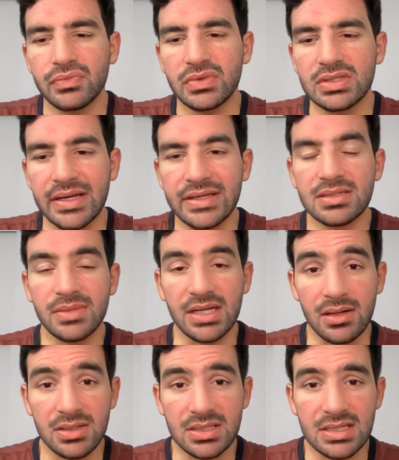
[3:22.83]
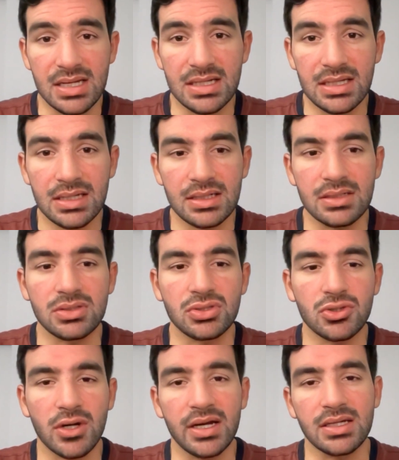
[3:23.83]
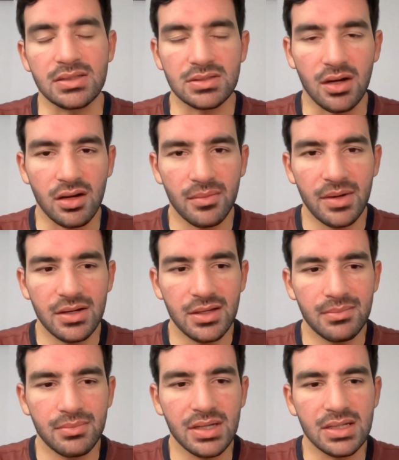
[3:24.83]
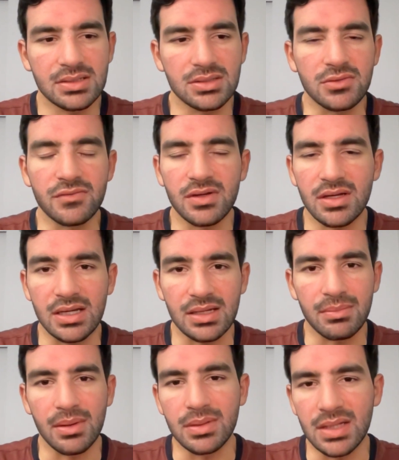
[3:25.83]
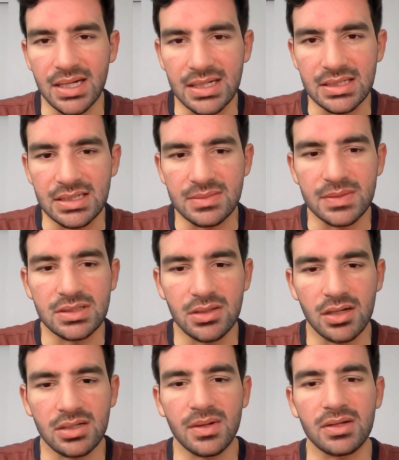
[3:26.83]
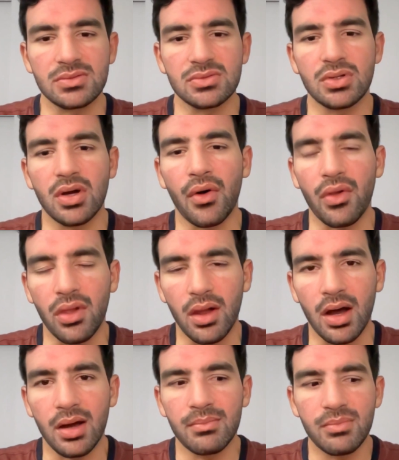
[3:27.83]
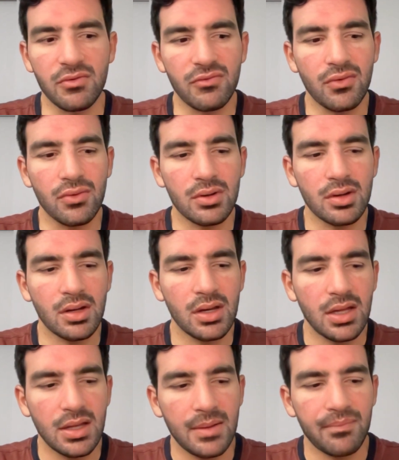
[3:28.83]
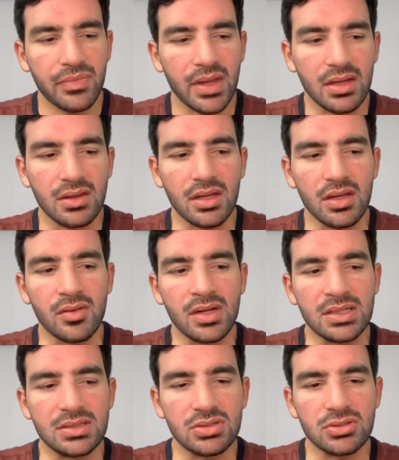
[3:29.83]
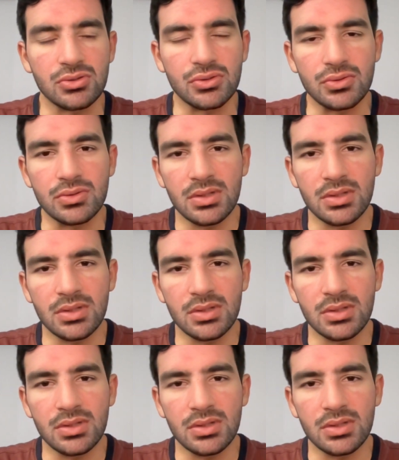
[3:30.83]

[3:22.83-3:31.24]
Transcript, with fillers: take somebody else's idea and try and talk about it because you feel like maybe that idea has been talked about a lot before and that you need to